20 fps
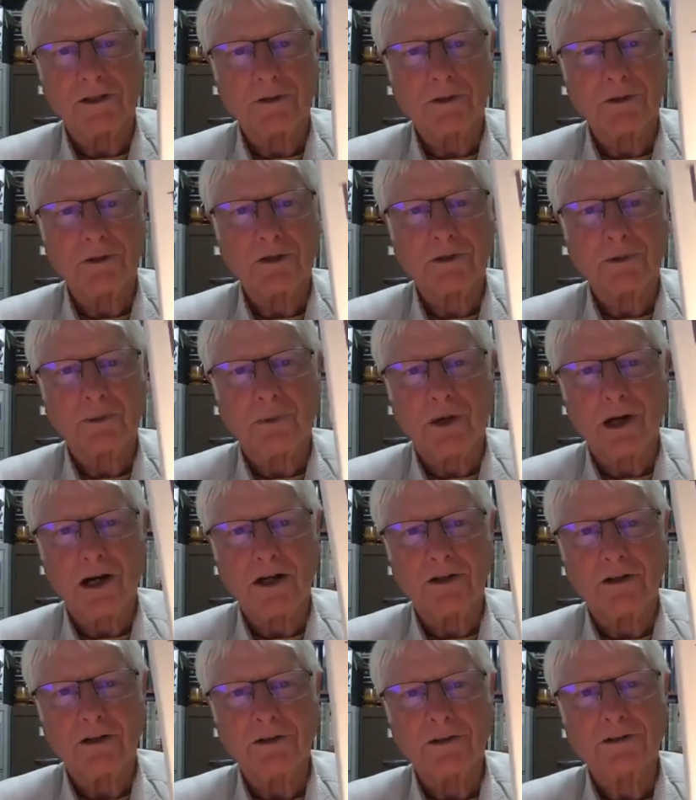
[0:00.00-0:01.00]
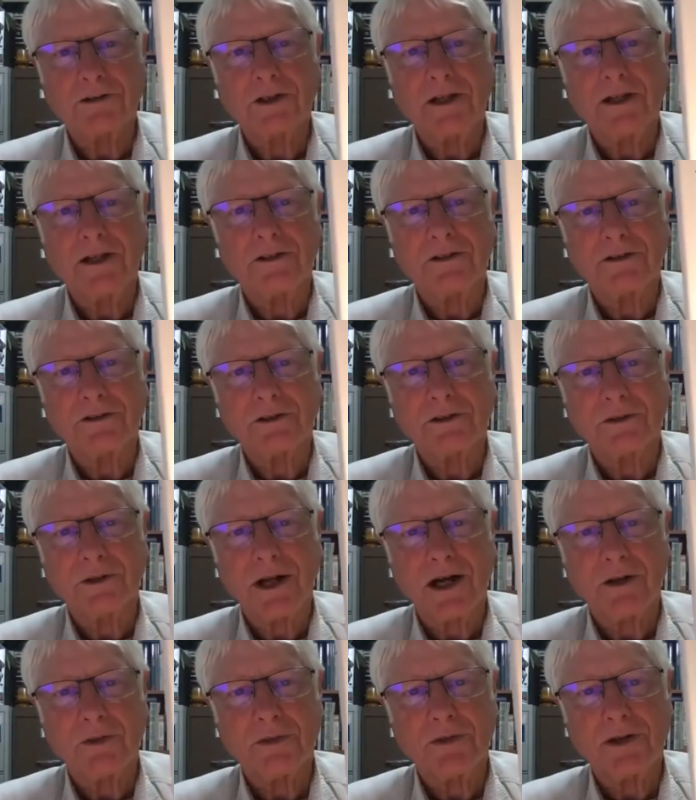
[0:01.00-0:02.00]
You look at the water, you'll say there's a
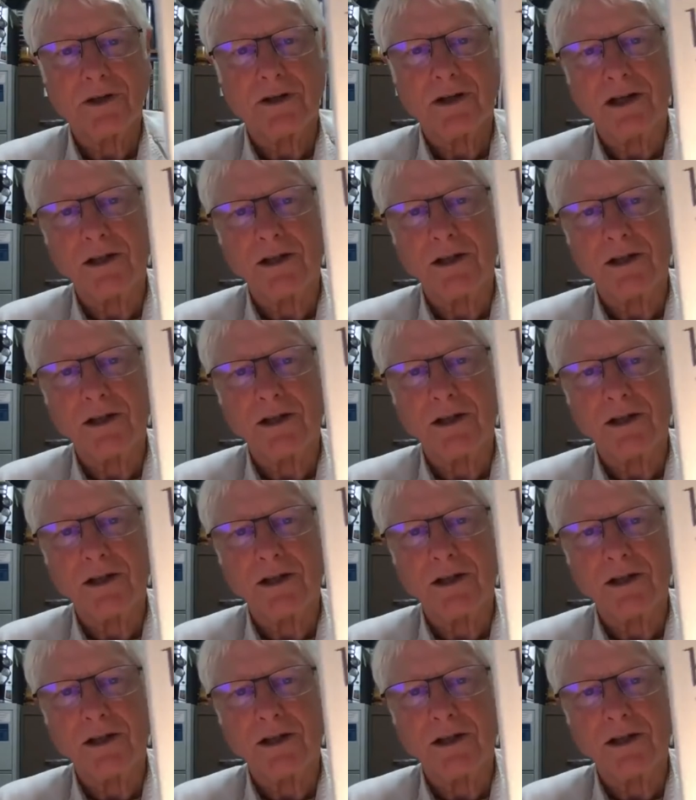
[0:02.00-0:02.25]
trout there.